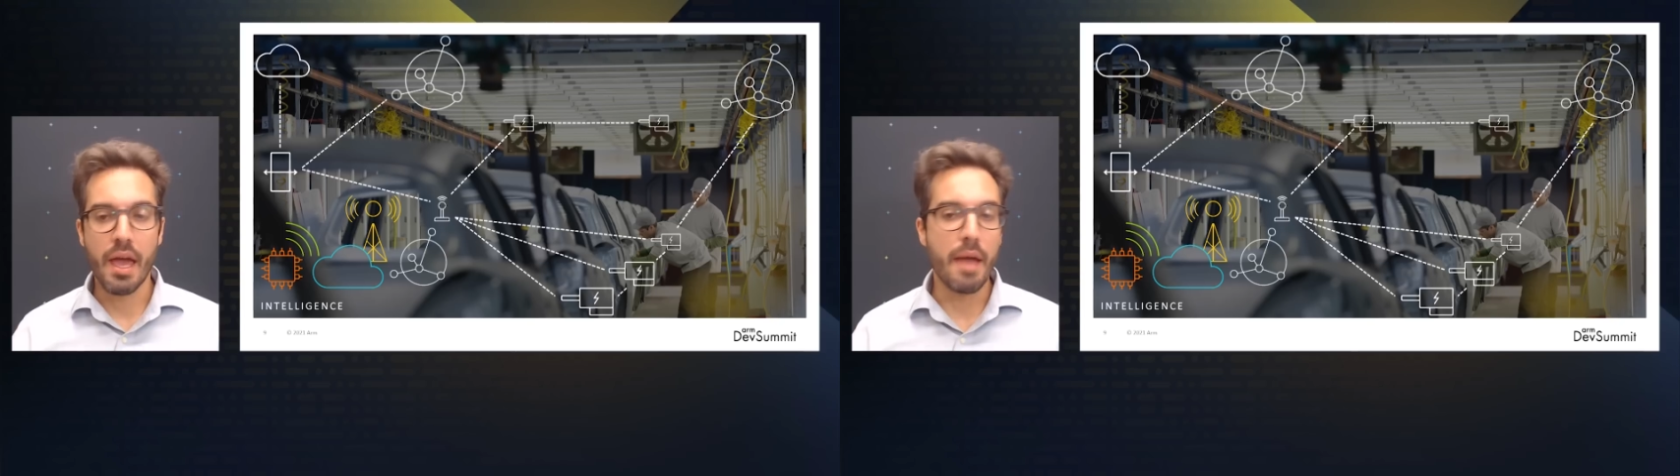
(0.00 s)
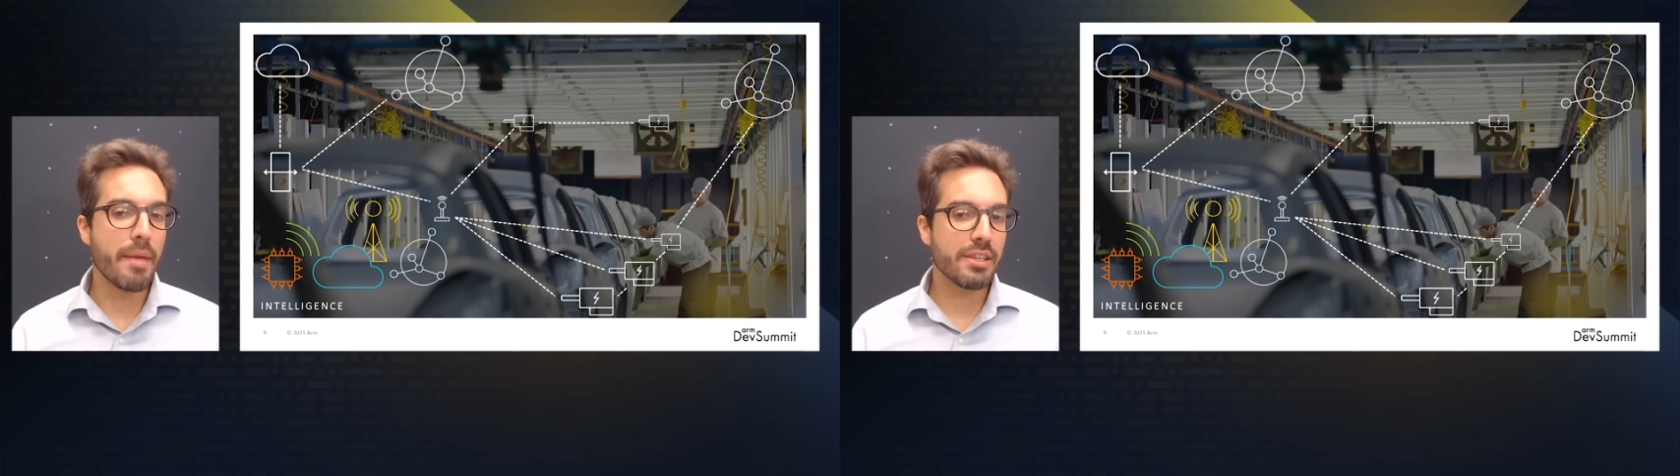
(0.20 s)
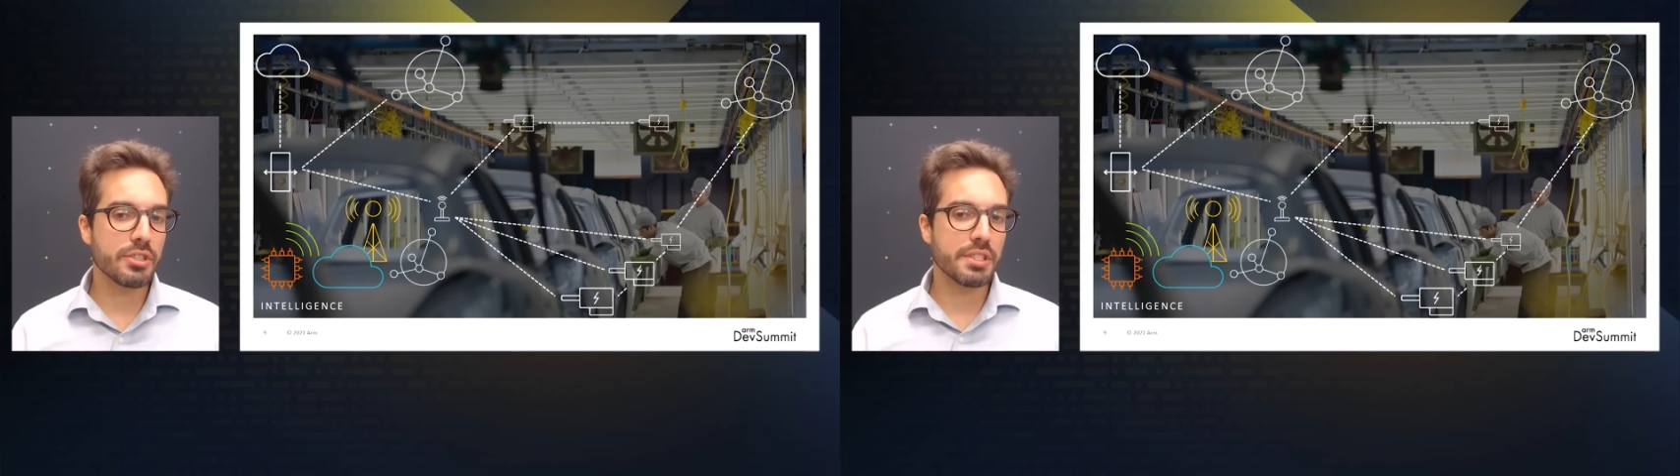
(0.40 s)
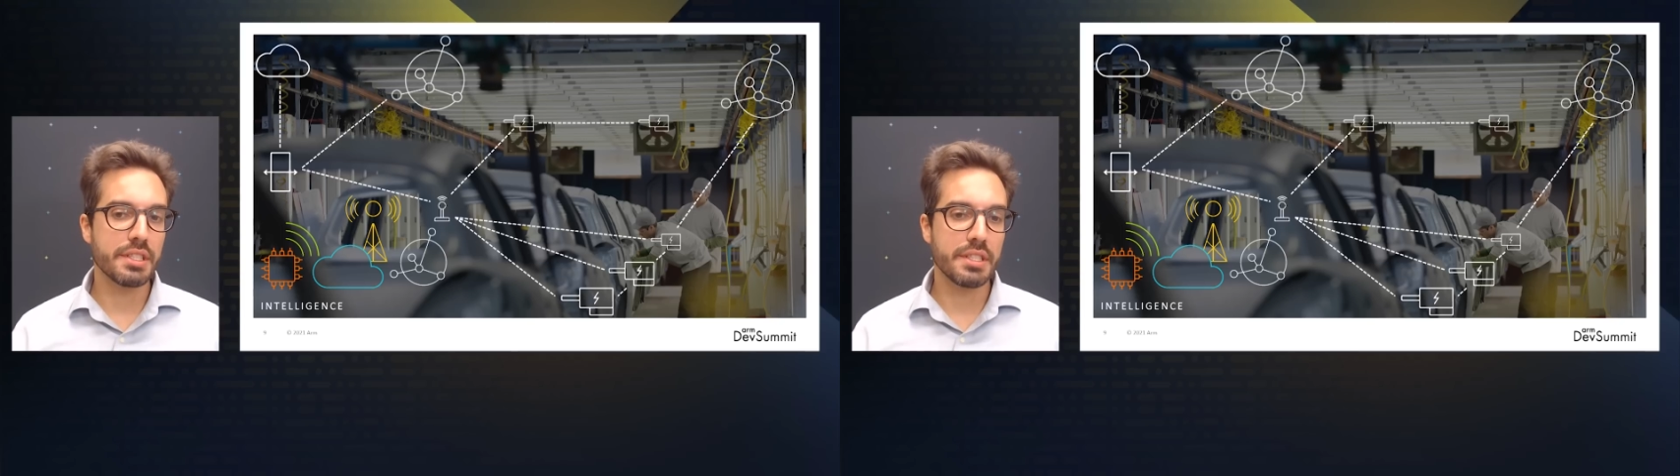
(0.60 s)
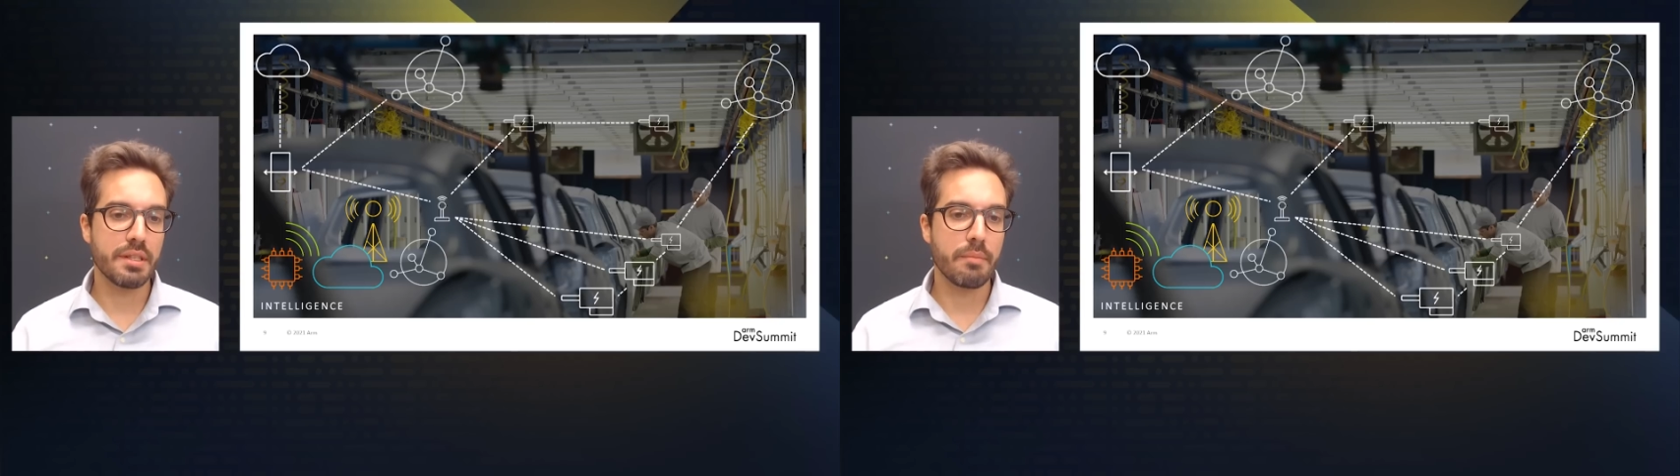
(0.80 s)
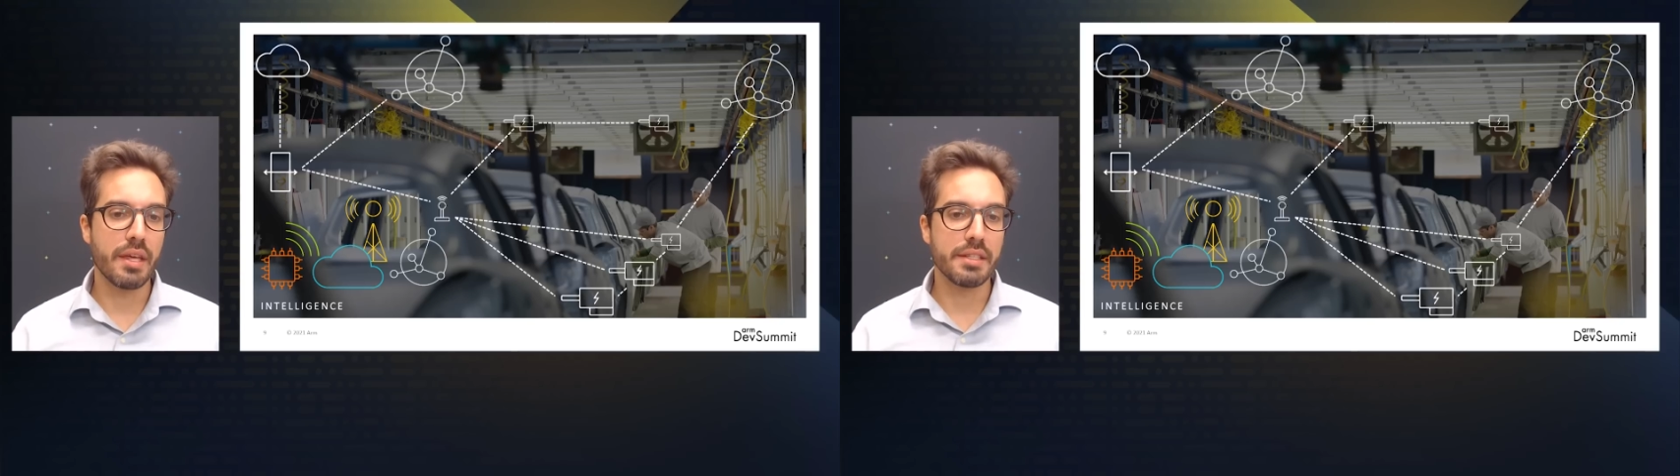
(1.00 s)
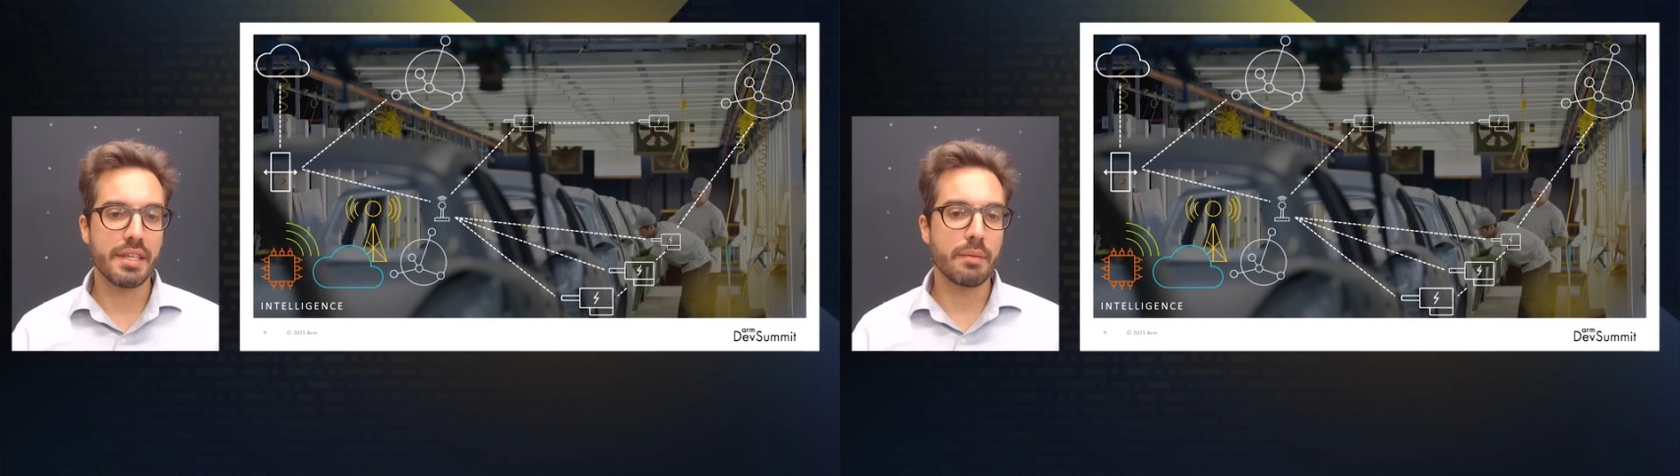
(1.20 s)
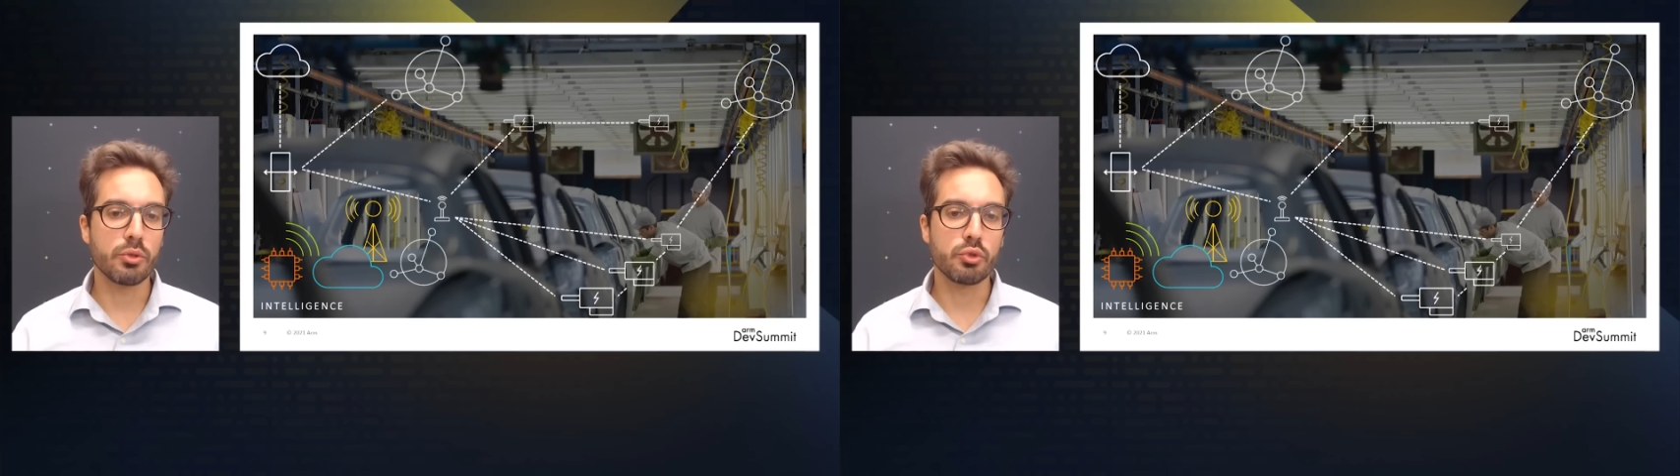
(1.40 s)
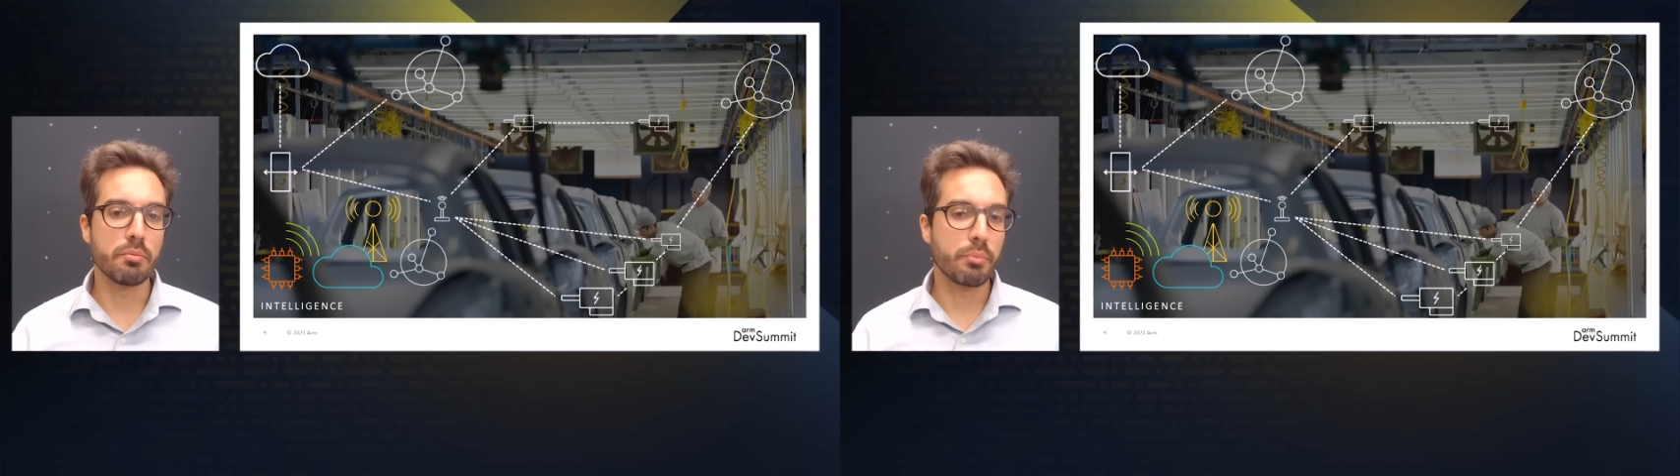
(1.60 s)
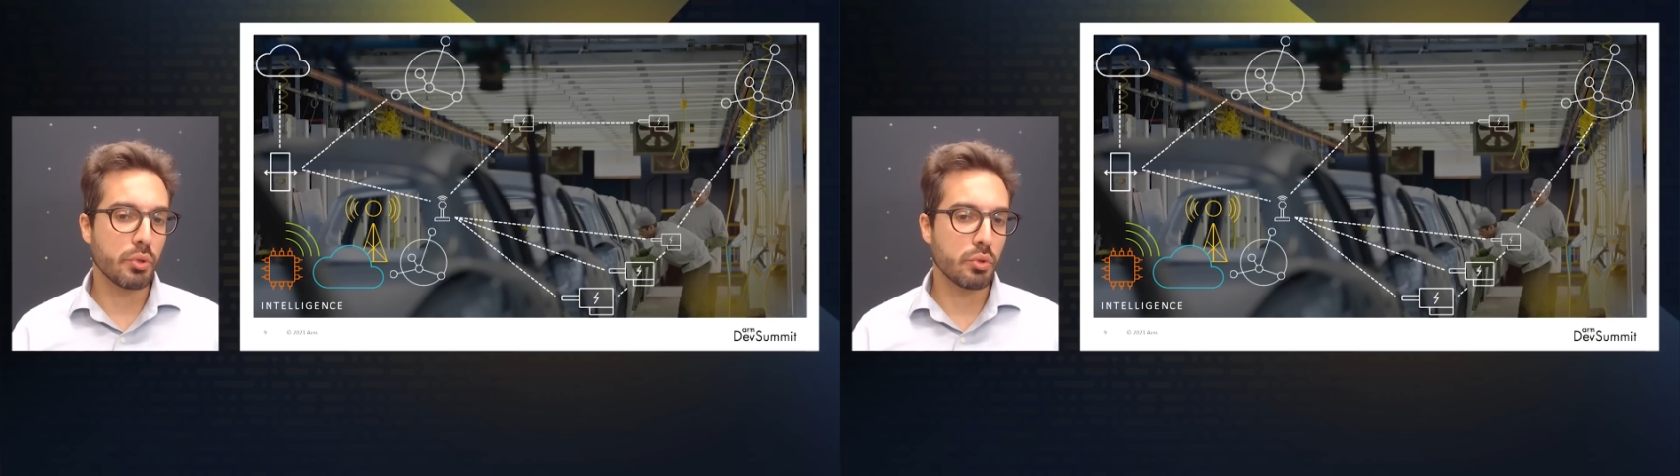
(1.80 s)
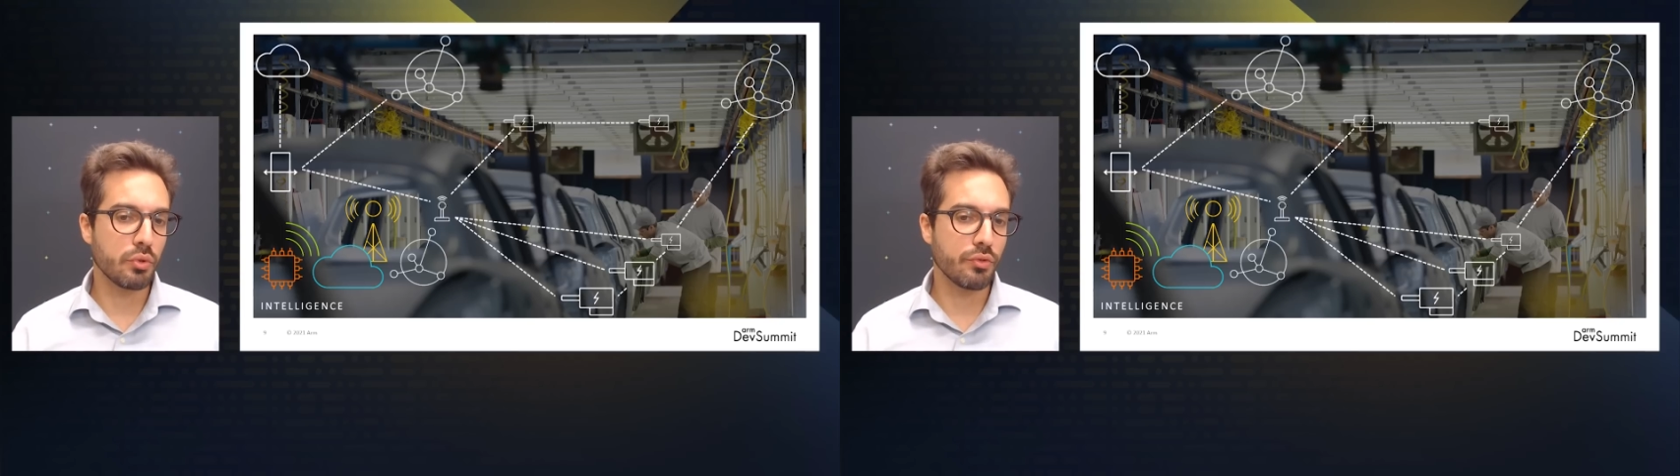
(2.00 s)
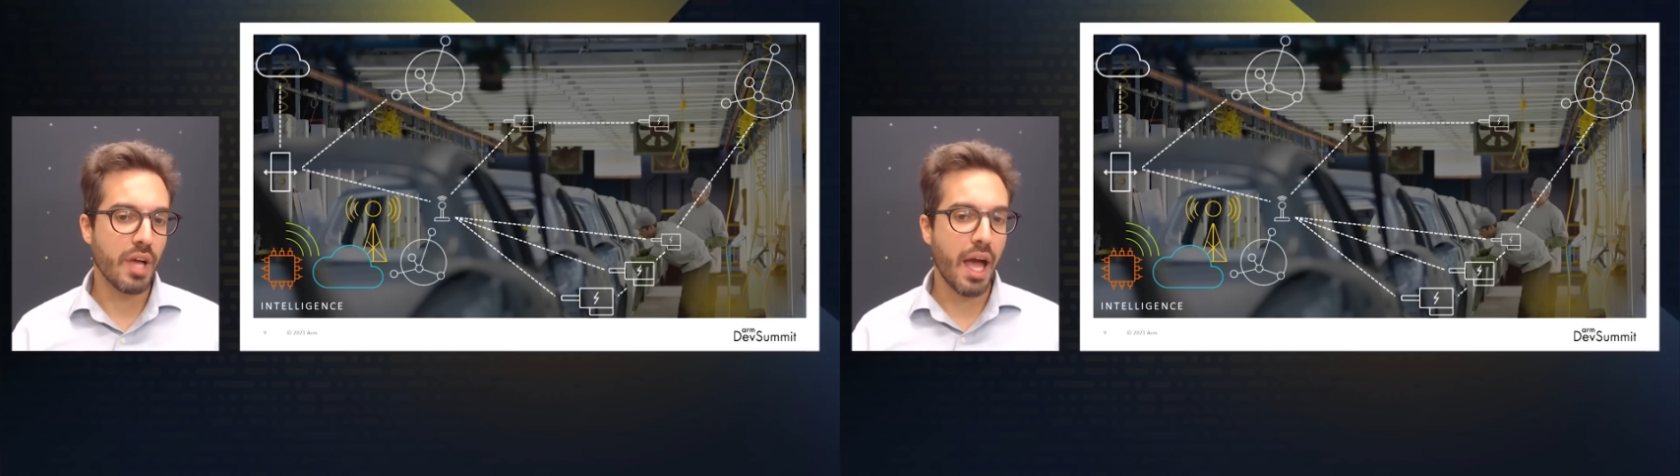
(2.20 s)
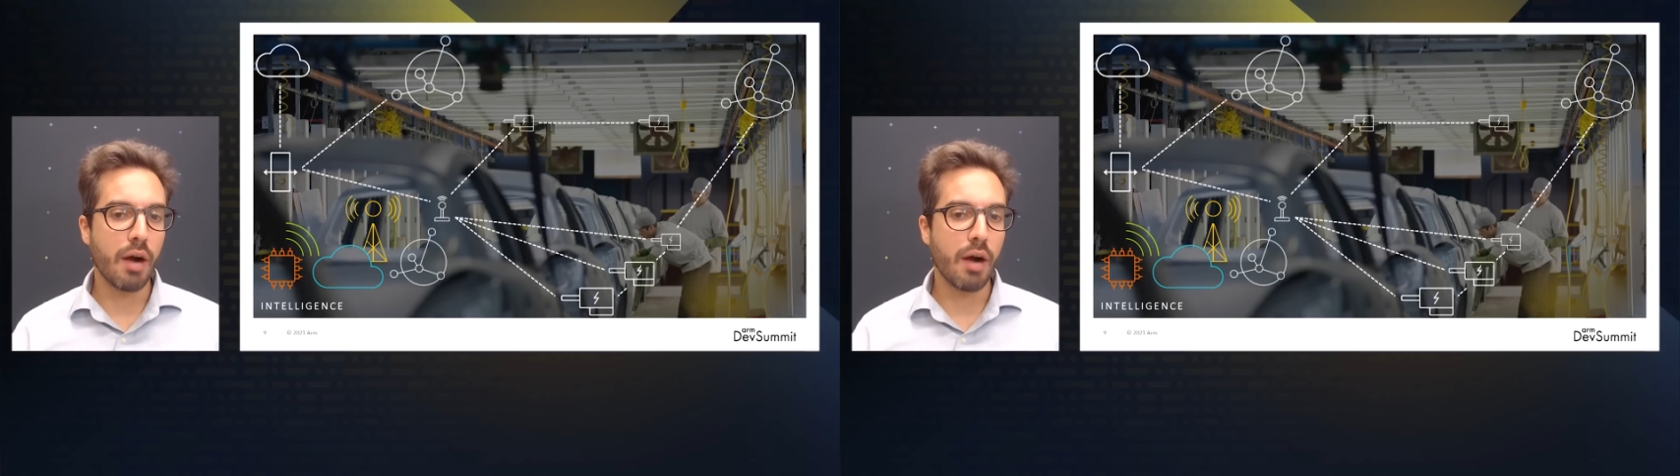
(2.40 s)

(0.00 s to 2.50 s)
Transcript: Imagine a system that is able to improve